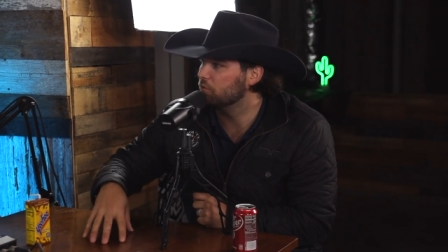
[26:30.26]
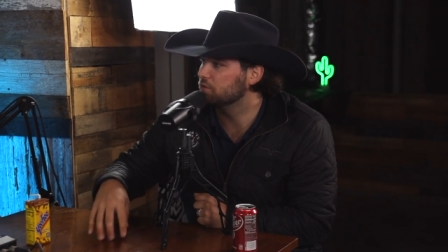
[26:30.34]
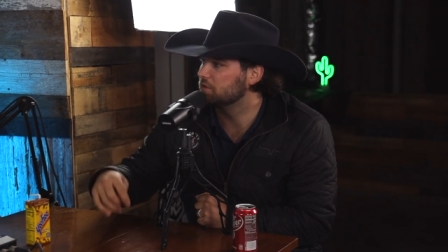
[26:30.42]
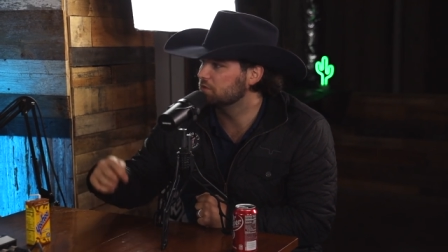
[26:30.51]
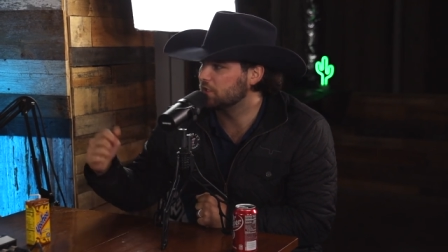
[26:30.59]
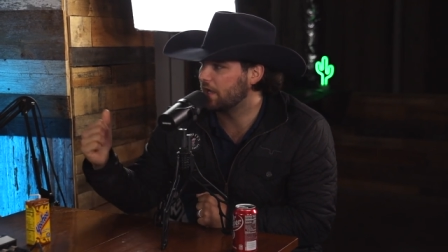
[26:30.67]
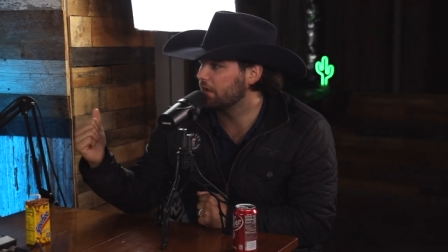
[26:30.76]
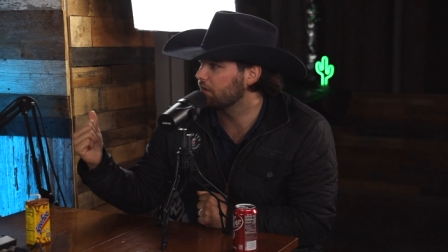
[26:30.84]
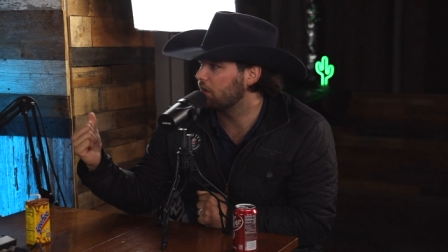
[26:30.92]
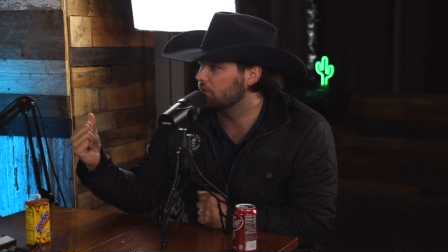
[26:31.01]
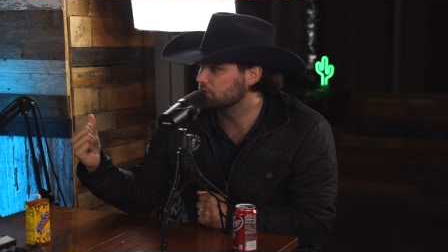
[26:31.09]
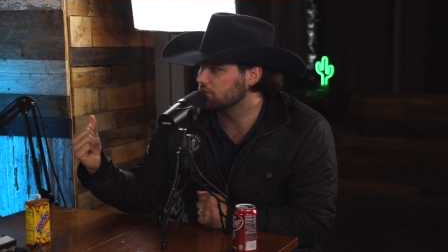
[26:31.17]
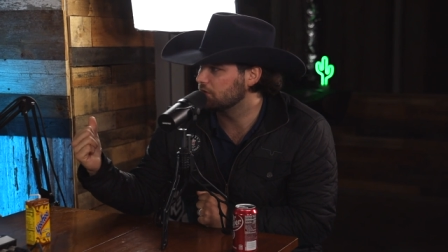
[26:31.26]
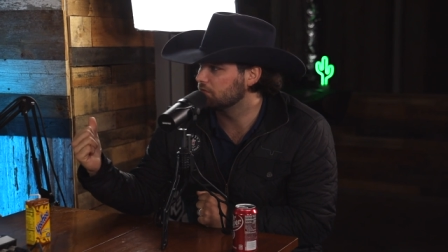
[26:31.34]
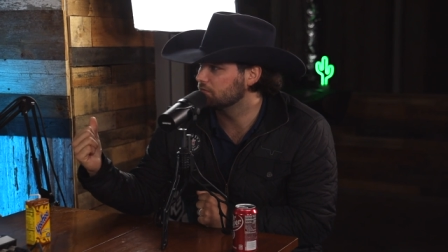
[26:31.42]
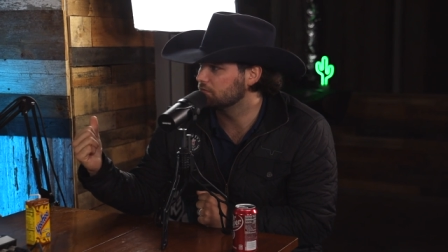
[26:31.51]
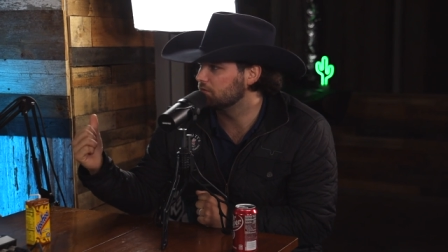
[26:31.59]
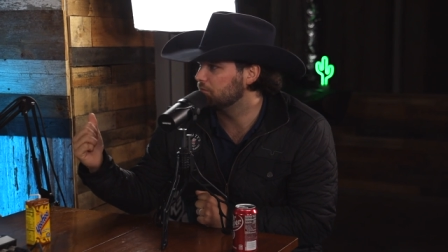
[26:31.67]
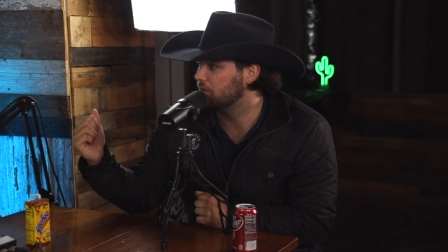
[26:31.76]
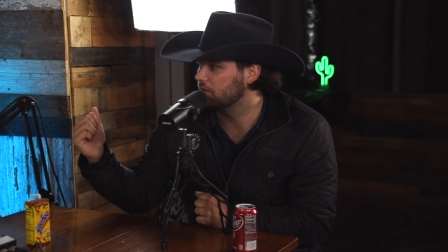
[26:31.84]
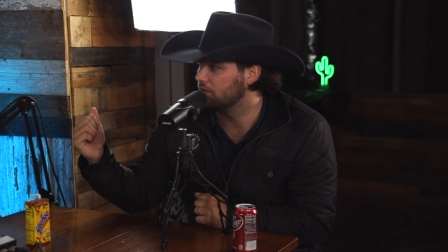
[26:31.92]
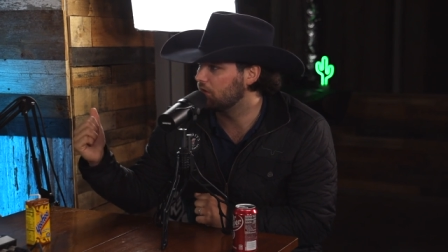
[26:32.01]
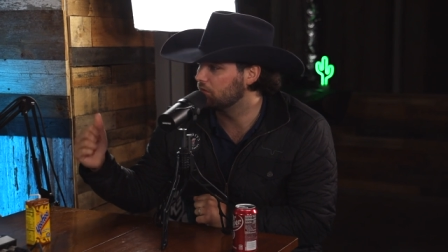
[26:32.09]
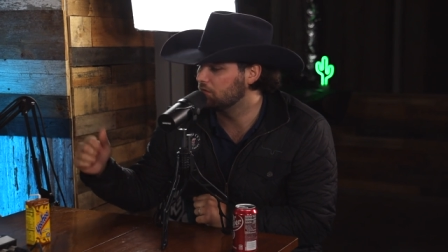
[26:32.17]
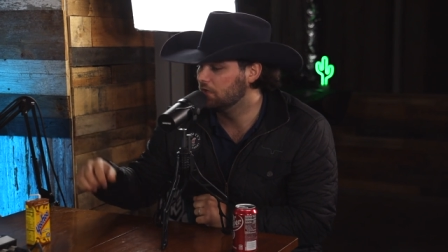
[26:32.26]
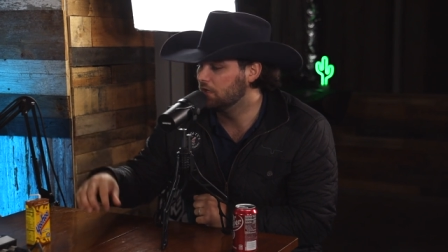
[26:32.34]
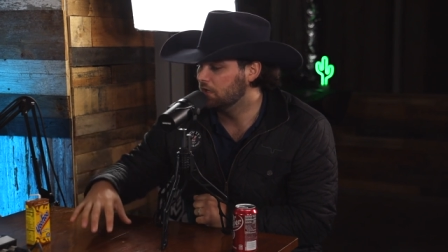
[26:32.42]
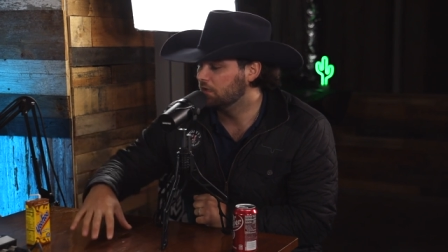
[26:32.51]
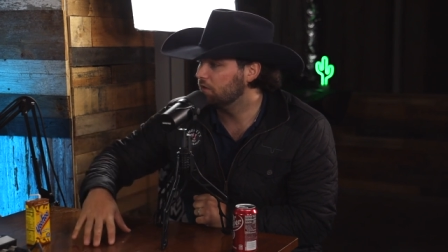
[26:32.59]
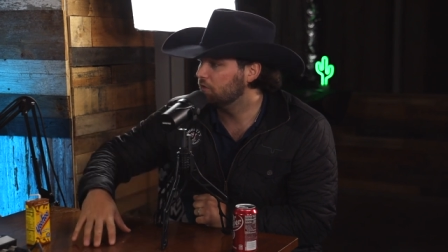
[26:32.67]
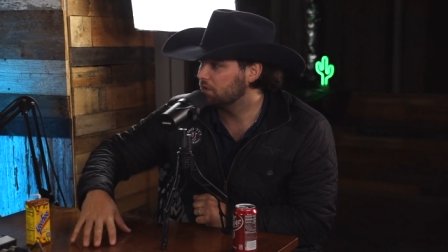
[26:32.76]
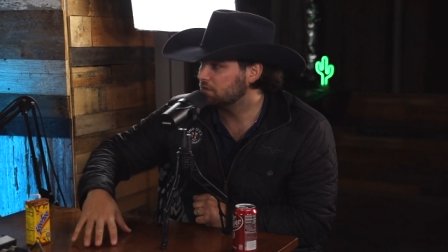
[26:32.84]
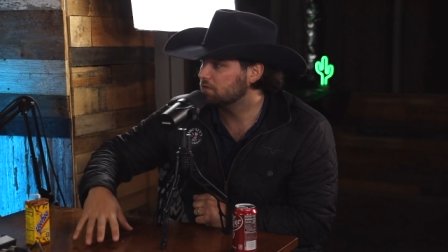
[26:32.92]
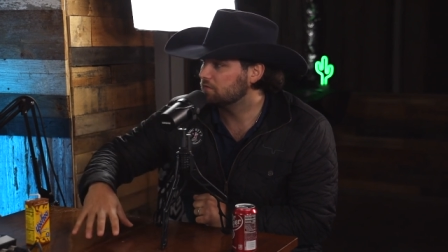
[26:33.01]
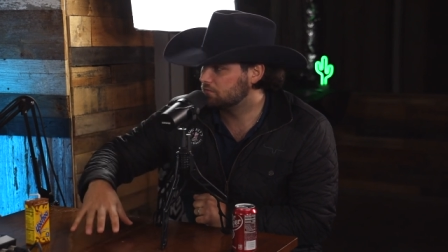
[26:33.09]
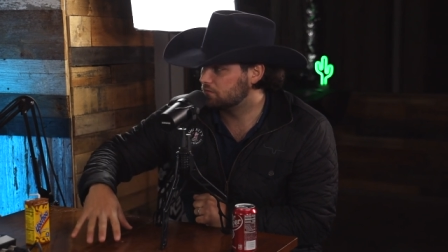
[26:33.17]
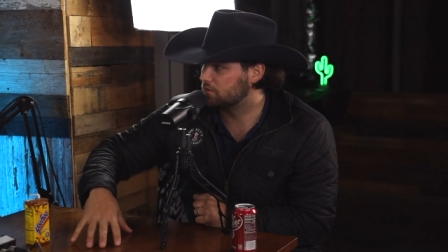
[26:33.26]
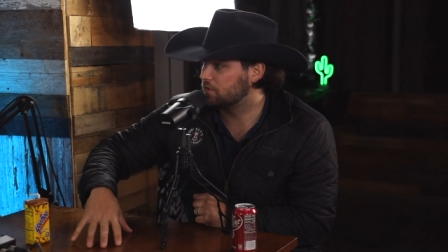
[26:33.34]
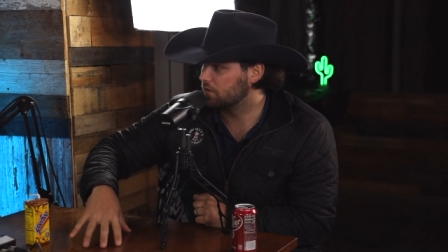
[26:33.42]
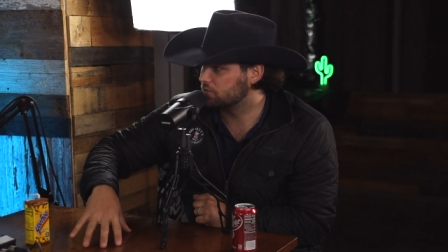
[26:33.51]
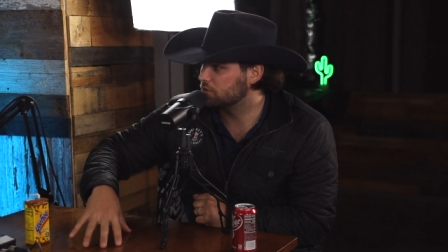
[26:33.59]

oh, it's a giant concert. It's a month long. No, that's a stock